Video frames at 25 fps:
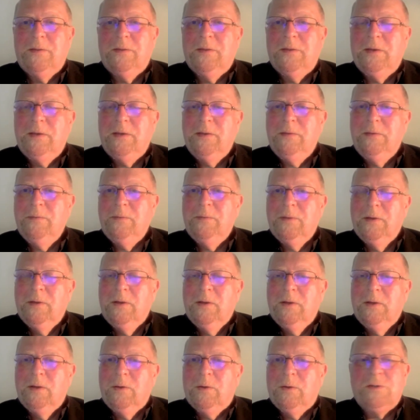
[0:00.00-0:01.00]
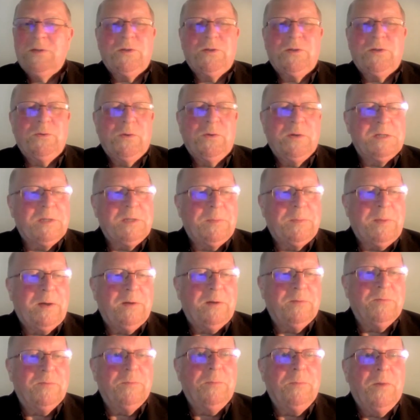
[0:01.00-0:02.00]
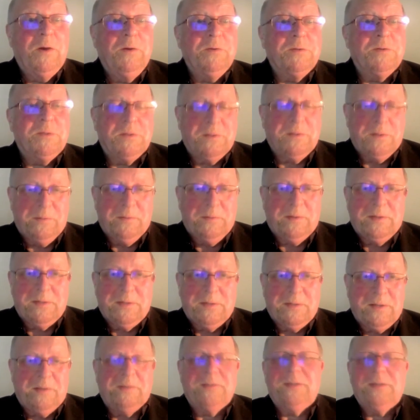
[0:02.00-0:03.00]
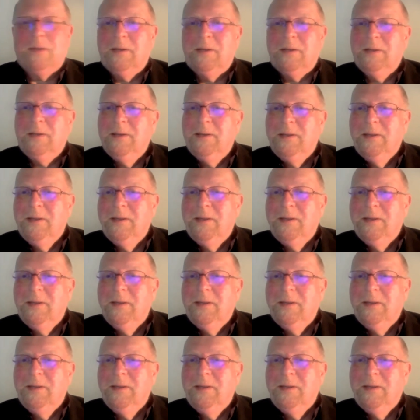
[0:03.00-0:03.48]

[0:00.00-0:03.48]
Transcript: the question you asked about remote consulting.